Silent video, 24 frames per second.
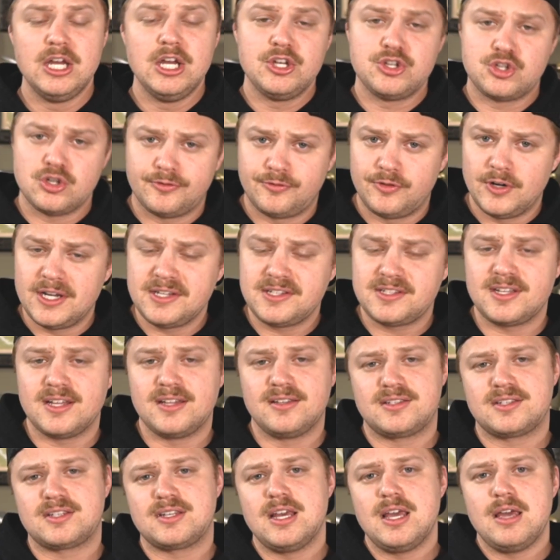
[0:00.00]
So for
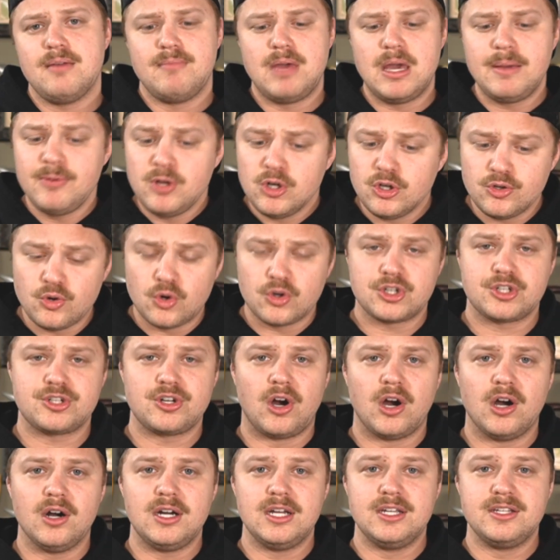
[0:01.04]
instance, maybe your North
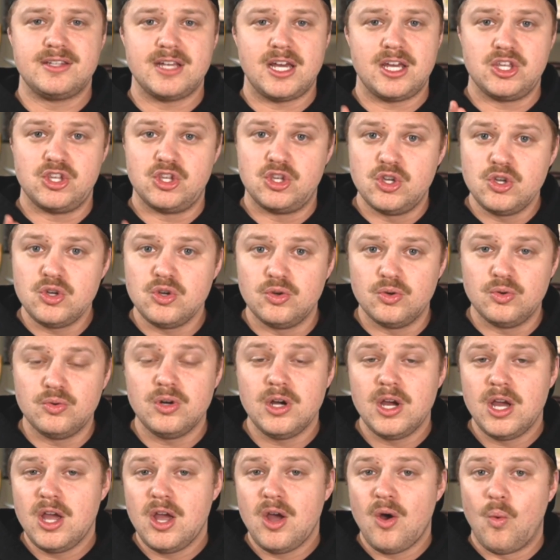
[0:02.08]
Star is that you
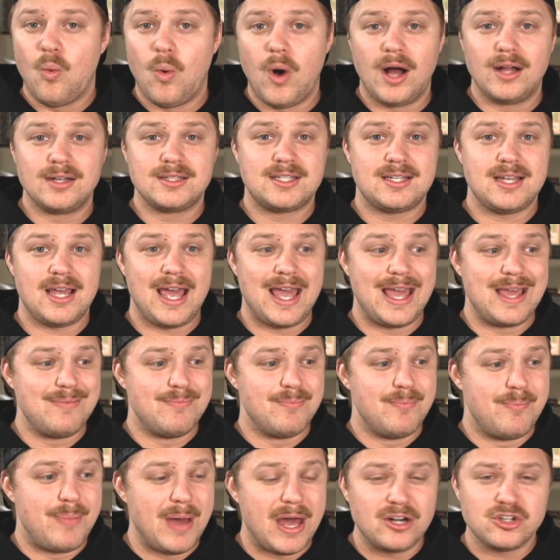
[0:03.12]
want a
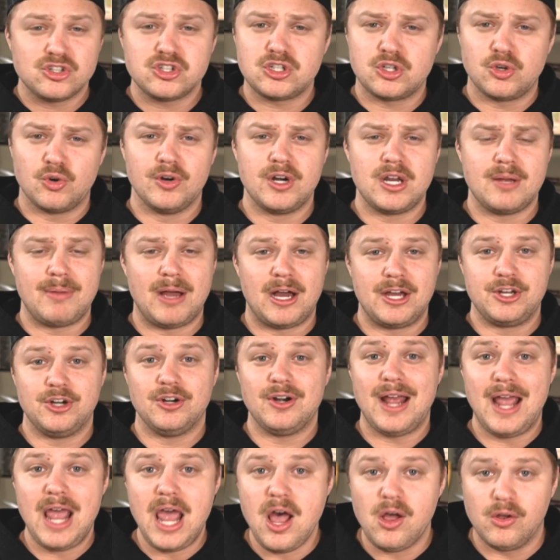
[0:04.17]
better story about your
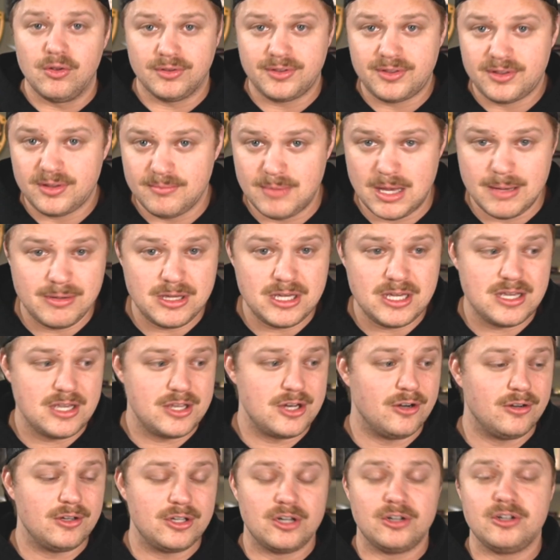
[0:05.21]
health, maybe
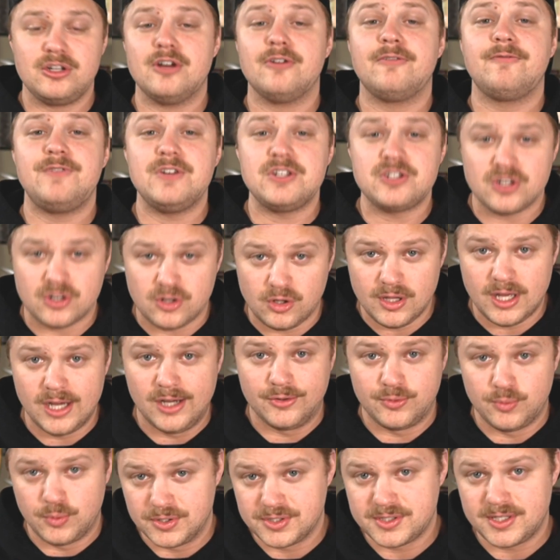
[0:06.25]
your physical
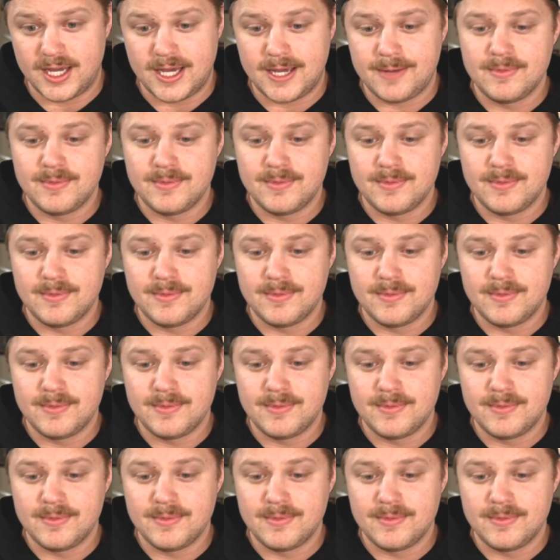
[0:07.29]
health, we'll say.